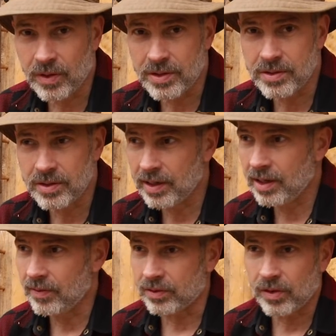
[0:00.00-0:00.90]
of questions you
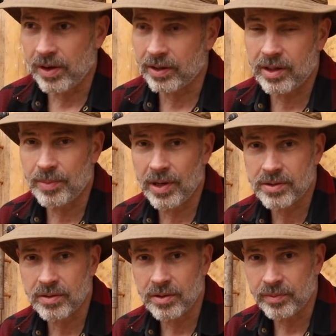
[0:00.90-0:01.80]
have. I'll try to keep
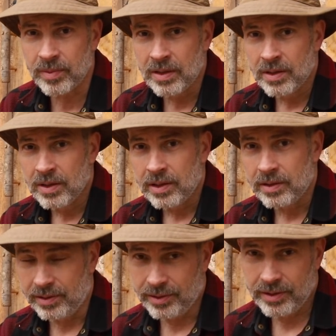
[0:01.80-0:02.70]
answering them
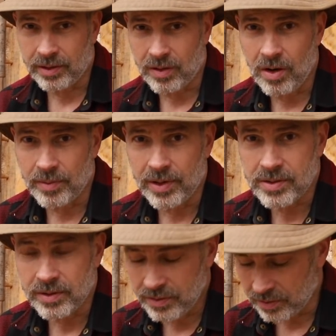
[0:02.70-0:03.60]
in the
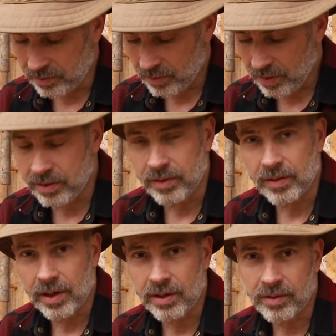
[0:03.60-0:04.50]
comments. I usually try to do
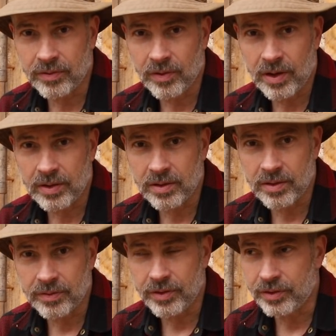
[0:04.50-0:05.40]
that, and if not, then in
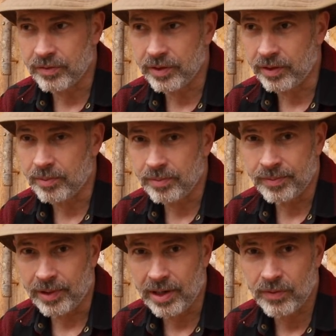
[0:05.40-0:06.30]
a future video.
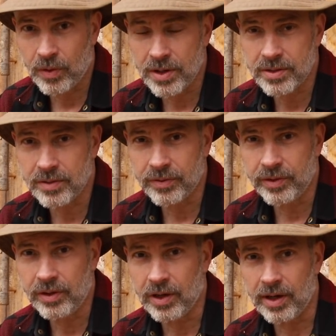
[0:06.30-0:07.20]
But I have a question for
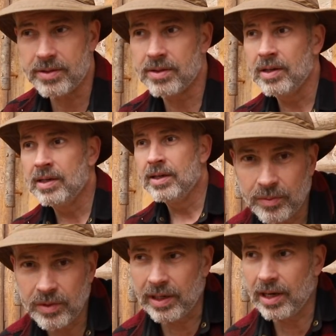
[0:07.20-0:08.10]
you guys.
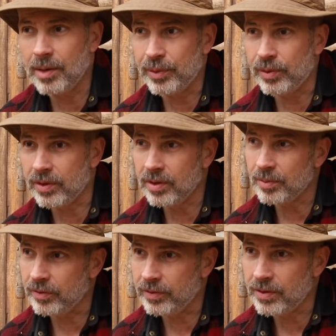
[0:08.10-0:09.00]
I'm really happy with the
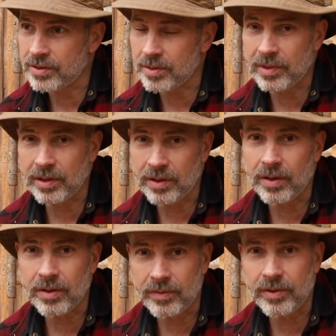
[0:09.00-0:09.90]
number of views I'm getting
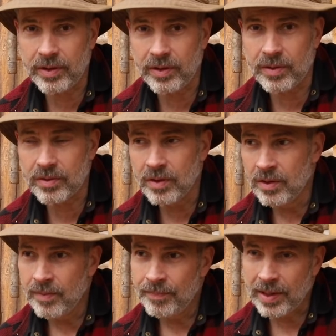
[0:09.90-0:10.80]
on the videos.
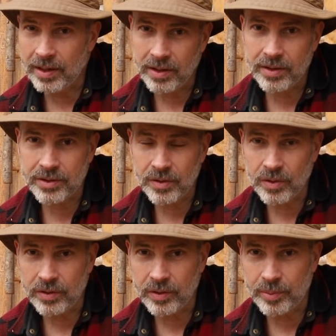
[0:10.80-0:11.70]
And as you
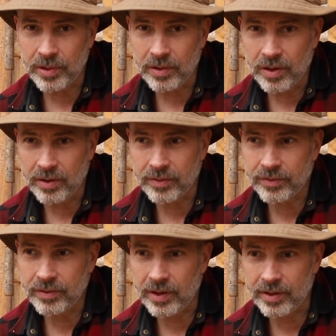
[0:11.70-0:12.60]
know, I do put a lot
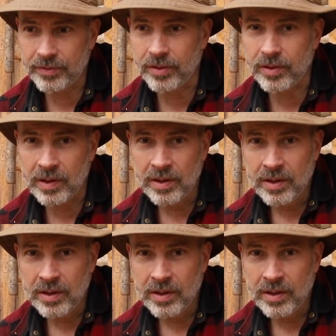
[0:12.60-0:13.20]
of effort